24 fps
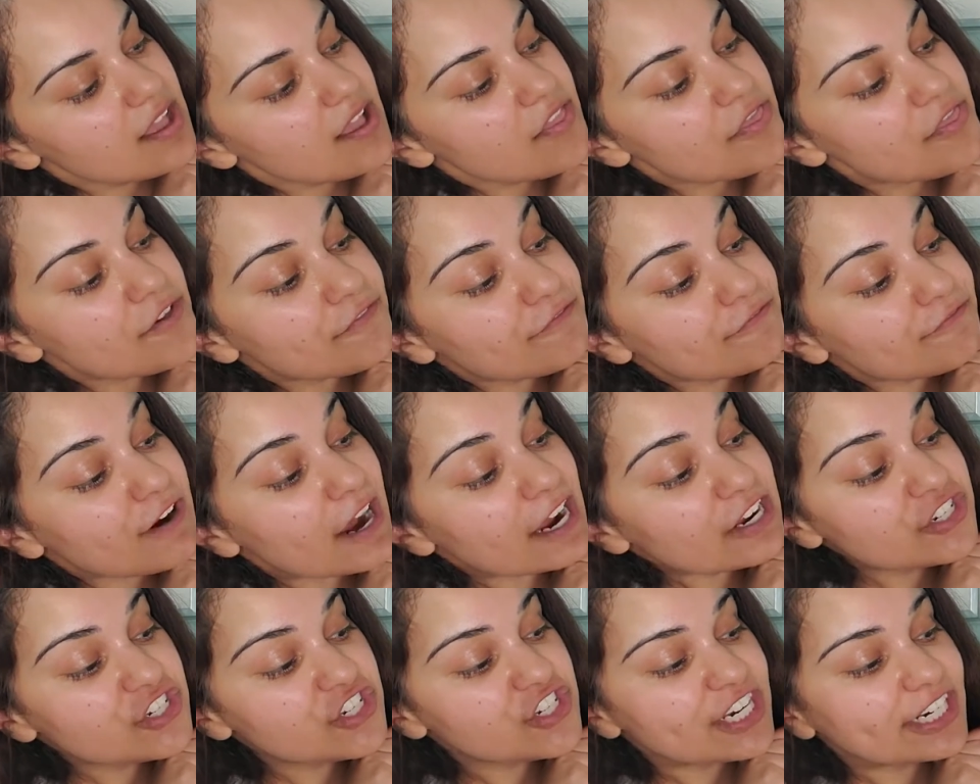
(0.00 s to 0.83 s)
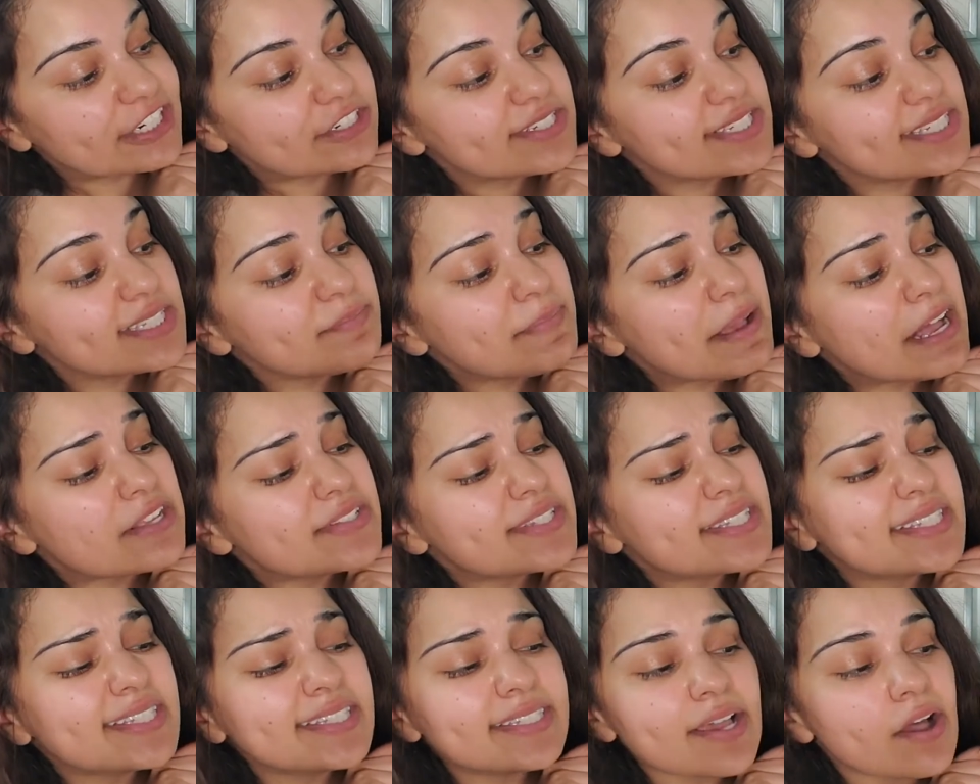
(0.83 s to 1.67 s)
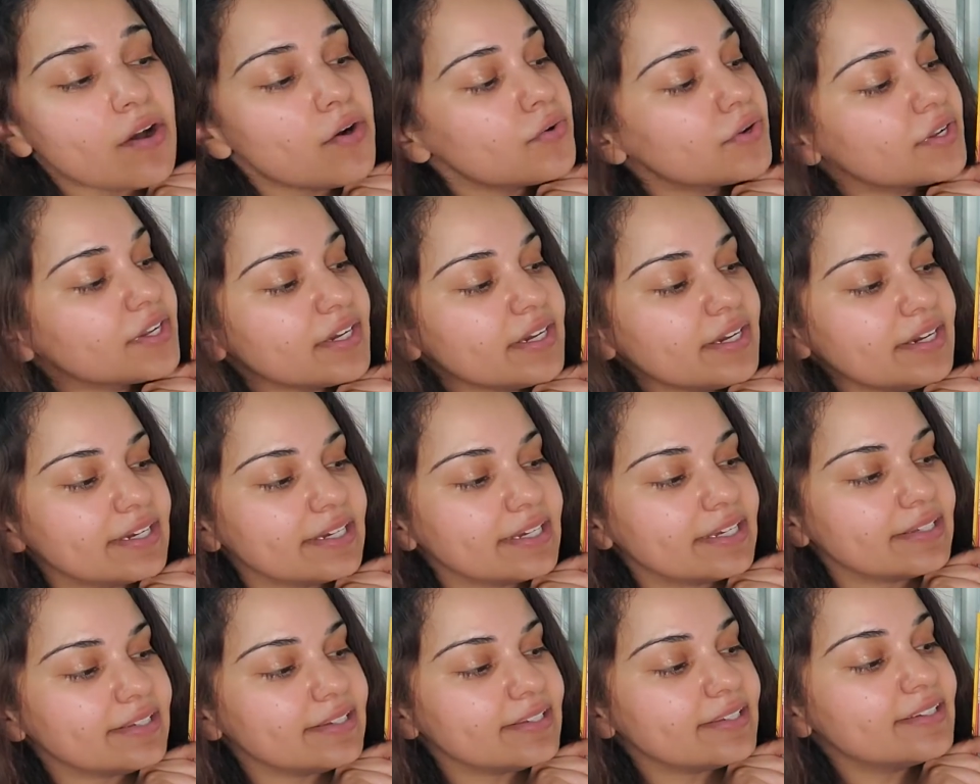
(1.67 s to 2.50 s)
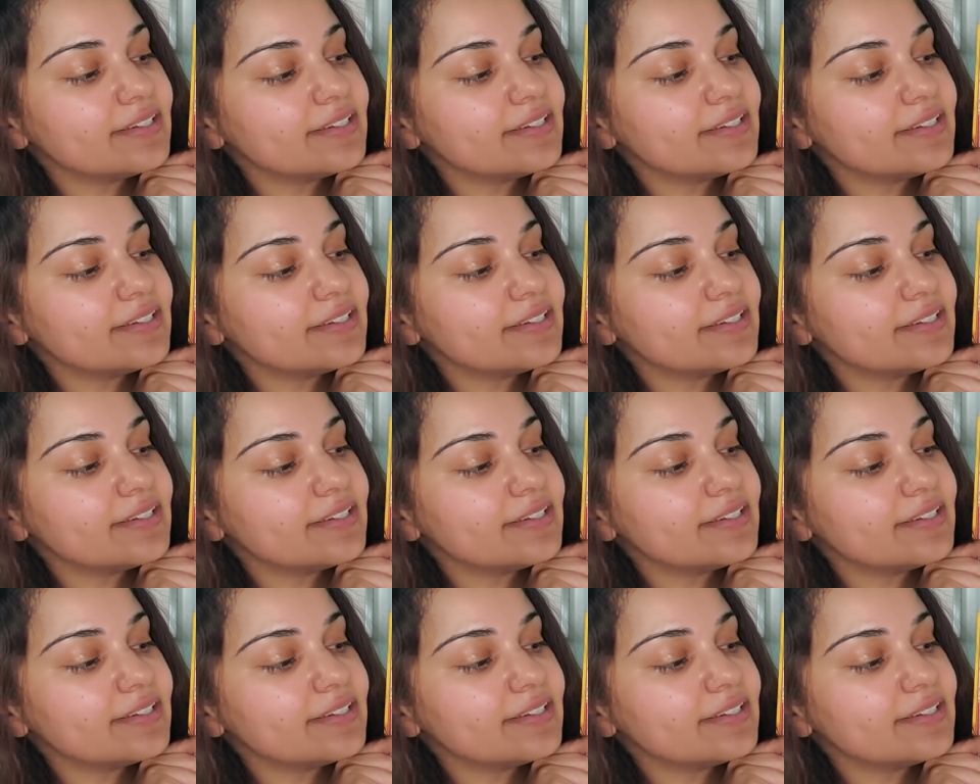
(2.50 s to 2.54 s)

The fresh air smells so good.